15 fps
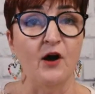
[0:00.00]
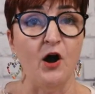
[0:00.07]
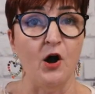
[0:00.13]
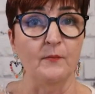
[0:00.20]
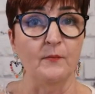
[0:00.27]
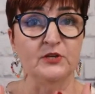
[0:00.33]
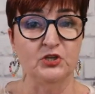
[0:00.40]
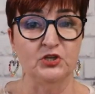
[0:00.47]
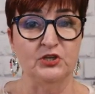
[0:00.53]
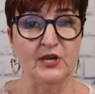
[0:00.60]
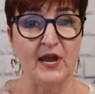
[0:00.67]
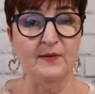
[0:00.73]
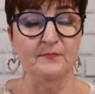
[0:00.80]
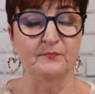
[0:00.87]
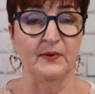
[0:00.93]
almond
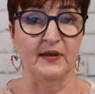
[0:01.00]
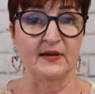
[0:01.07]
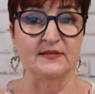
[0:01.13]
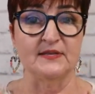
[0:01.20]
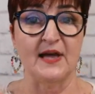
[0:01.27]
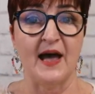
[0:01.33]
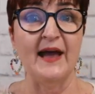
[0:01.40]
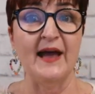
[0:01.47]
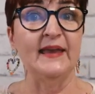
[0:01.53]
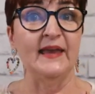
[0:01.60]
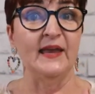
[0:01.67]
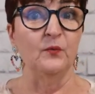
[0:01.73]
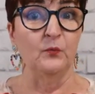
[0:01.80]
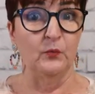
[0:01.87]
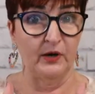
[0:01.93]
shape because I
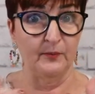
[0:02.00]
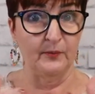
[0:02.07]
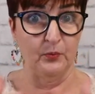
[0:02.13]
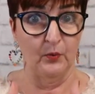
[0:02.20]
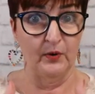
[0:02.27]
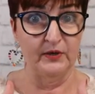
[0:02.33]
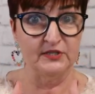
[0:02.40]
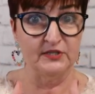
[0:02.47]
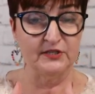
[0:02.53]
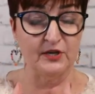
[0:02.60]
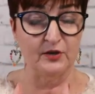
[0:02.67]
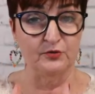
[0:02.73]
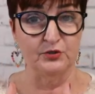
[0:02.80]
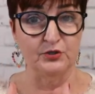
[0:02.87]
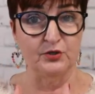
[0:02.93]
can't wear pointed
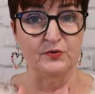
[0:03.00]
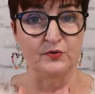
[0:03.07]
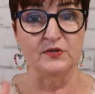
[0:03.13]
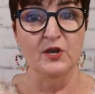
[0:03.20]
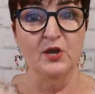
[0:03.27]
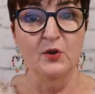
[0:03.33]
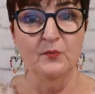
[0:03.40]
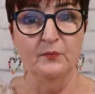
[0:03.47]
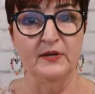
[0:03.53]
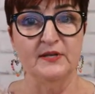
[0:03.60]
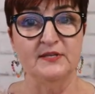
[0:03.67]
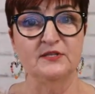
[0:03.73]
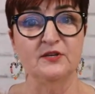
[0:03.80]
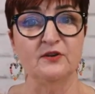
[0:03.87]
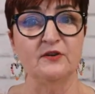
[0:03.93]
toed shoes, but it
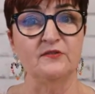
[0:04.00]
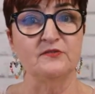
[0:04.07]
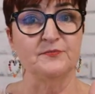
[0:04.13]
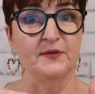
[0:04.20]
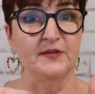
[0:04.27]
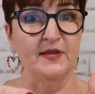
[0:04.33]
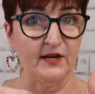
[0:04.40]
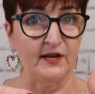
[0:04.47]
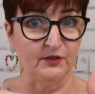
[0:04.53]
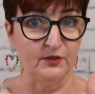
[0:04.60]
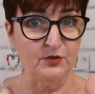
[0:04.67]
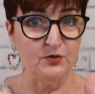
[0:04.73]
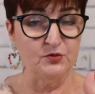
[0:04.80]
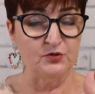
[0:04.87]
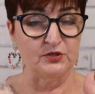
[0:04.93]
still gives me that
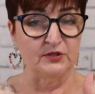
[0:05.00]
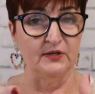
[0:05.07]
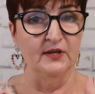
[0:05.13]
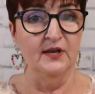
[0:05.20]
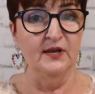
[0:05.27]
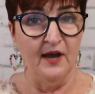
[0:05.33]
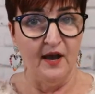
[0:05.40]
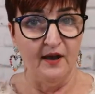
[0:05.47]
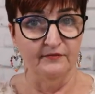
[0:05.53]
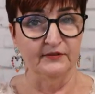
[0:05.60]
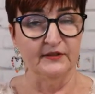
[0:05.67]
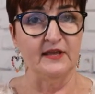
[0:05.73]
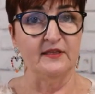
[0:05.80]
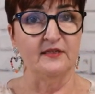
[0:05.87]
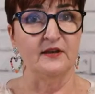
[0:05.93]
illusion of
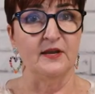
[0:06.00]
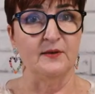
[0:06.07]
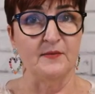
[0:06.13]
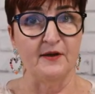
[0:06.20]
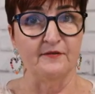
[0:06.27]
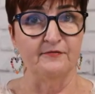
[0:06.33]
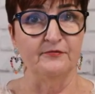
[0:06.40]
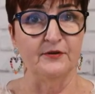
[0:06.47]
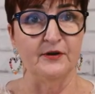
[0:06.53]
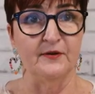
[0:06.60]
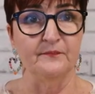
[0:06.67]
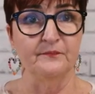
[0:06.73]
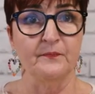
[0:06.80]
lengthening my foot.